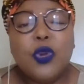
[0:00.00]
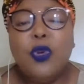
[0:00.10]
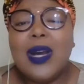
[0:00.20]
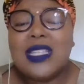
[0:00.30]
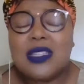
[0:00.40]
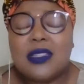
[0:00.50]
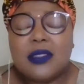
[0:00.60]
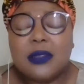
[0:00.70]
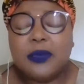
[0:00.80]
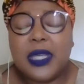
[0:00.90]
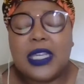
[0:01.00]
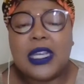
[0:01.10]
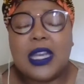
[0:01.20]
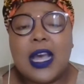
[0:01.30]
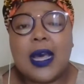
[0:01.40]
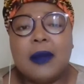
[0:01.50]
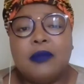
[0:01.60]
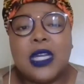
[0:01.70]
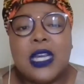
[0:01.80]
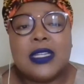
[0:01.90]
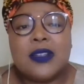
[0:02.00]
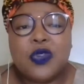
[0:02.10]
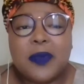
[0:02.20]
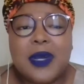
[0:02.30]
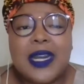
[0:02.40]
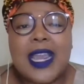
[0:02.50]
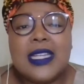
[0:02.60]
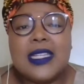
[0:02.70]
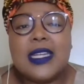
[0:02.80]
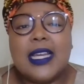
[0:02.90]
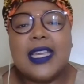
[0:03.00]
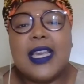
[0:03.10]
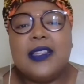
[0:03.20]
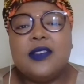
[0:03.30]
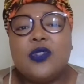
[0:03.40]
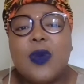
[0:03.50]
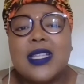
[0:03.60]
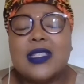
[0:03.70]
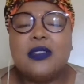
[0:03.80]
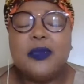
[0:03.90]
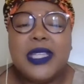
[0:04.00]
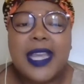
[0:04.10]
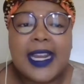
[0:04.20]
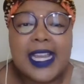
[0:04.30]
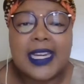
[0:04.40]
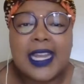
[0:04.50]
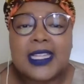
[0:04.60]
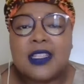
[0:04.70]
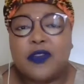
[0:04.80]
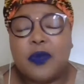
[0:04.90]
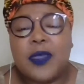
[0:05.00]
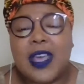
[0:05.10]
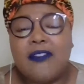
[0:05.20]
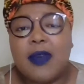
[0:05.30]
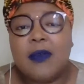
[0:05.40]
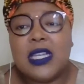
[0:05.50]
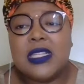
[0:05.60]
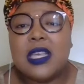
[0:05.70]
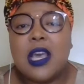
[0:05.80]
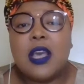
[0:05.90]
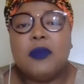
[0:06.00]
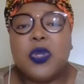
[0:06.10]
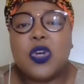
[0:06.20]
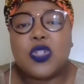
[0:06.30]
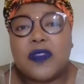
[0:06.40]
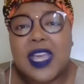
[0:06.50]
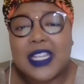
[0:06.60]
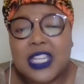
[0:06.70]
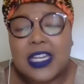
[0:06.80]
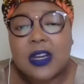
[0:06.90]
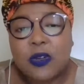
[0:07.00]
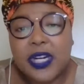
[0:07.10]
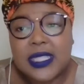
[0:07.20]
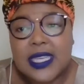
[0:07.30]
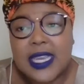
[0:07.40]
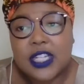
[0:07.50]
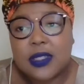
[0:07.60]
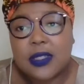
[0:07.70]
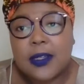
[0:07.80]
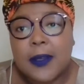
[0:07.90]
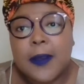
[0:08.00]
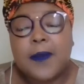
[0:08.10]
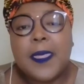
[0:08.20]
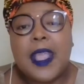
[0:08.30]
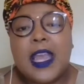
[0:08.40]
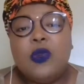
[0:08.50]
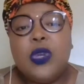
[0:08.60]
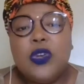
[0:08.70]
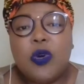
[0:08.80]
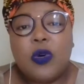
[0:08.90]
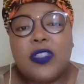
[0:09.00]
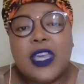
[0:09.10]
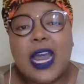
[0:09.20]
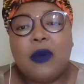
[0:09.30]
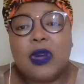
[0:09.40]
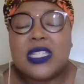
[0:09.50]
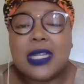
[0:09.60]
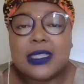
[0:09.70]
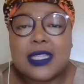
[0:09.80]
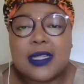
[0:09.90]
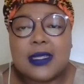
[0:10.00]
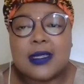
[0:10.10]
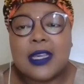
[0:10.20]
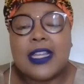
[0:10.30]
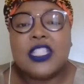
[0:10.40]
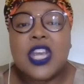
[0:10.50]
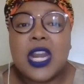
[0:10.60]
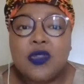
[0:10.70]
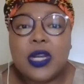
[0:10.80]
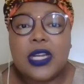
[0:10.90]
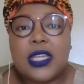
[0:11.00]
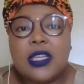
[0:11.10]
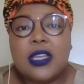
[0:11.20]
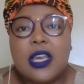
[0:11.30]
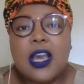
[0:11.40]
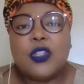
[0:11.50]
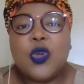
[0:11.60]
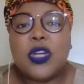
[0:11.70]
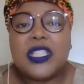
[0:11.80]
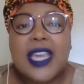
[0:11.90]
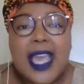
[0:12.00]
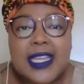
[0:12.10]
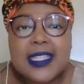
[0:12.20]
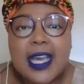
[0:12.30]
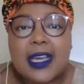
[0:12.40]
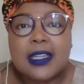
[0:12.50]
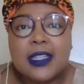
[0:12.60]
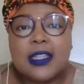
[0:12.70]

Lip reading: who are still being discriminated against, who are still being alienated from their families because of their gender orientation. And we know that our shelters generally don't cater